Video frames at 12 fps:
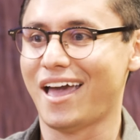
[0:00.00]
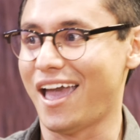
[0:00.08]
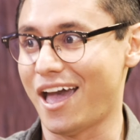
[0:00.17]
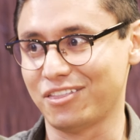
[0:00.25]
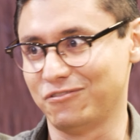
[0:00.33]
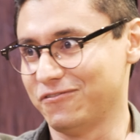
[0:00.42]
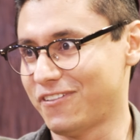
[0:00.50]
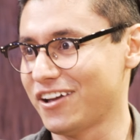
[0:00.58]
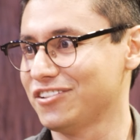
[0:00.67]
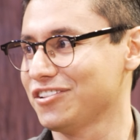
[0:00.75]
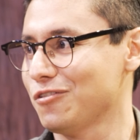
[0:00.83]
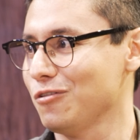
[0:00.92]
I had to
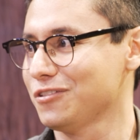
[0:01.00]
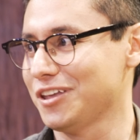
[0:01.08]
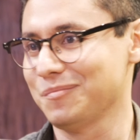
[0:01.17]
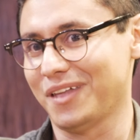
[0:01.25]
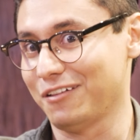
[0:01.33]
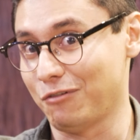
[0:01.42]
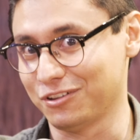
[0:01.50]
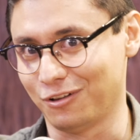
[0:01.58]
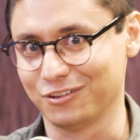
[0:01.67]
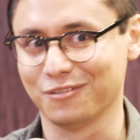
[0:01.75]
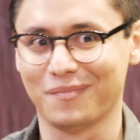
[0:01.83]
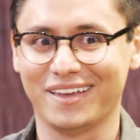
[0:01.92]
fire the whole team. That was
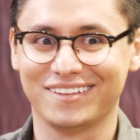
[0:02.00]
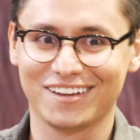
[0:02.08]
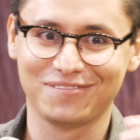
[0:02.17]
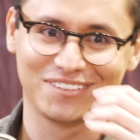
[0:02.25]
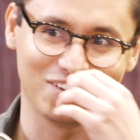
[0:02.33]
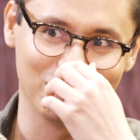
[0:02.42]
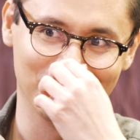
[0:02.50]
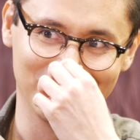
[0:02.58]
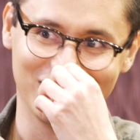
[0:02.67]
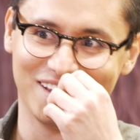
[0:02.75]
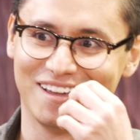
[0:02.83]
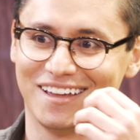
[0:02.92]
also my job. So,
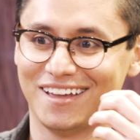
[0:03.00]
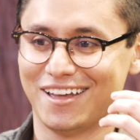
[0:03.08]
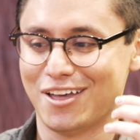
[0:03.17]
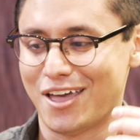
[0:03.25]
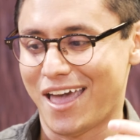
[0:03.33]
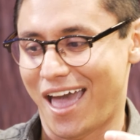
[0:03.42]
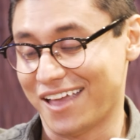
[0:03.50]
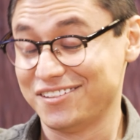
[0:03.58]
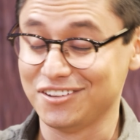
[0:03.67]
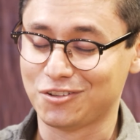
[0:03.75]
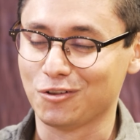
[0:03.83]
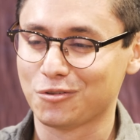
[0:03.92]
and
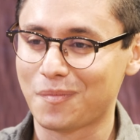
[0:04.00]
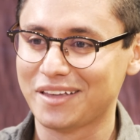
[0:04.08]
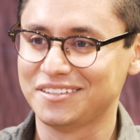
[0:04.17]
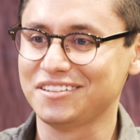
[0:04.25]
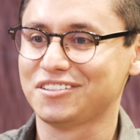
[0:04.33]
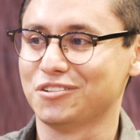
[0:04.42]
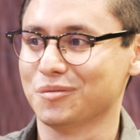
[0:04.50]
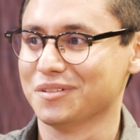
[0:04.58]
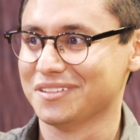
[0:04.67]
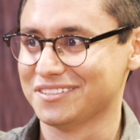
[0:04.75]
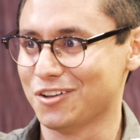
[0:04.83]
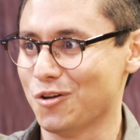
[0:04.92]
she's also my sister.
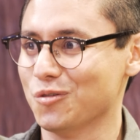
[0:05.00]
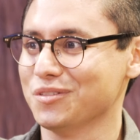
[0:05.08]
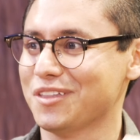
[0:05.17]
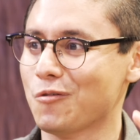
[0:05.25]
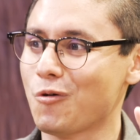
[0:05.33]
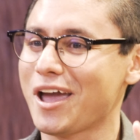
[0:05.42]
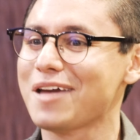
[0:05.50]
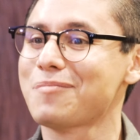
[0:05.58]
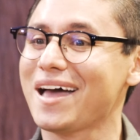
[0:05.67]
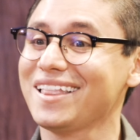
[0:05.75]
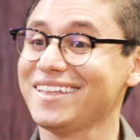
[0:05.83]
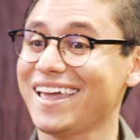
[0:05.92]
So the way I
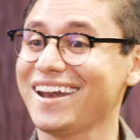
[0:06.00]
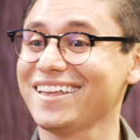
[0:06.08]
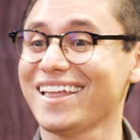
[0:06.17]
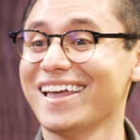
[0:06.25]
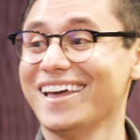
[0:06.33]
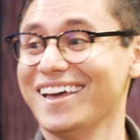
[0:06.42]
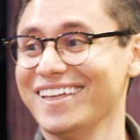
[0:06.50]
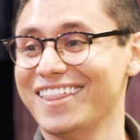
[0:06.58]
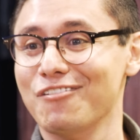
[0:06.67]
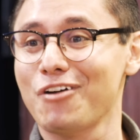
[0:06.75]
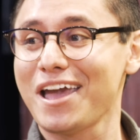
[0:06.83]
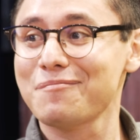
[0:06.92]
validated
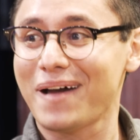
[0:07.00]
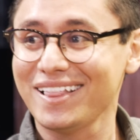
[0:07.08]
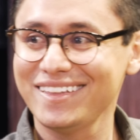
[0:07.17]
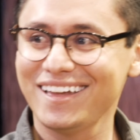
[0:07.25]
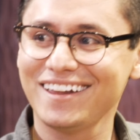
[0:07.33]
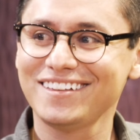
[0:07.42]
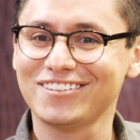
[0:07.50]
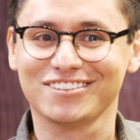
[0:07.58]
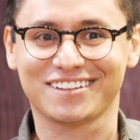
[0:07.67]
the way I validated her